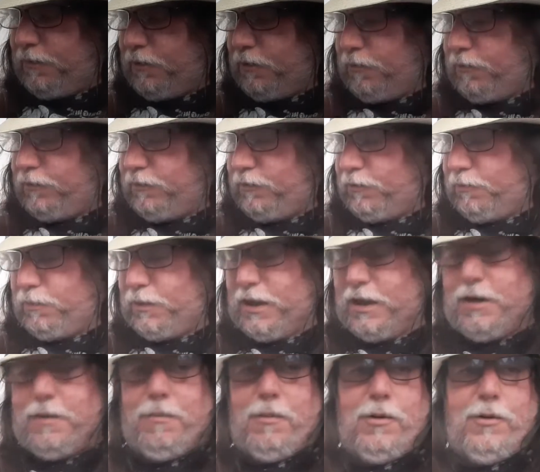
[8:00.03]
they're
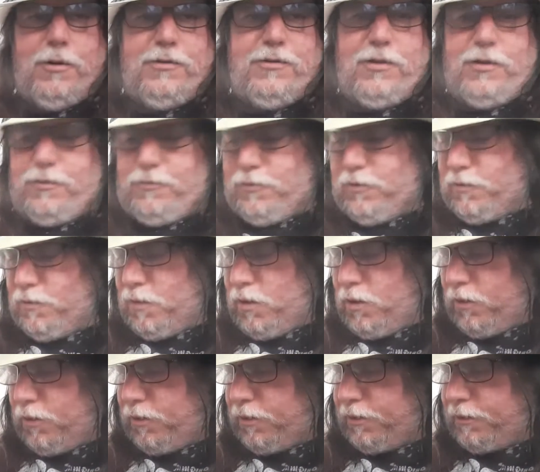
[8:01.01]
playing Murders in the Rue
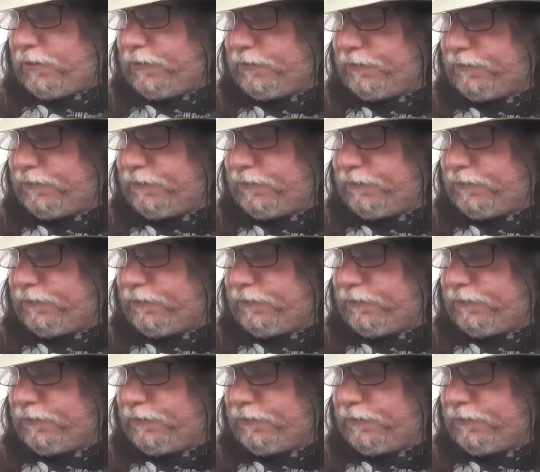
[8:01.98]
Morgue,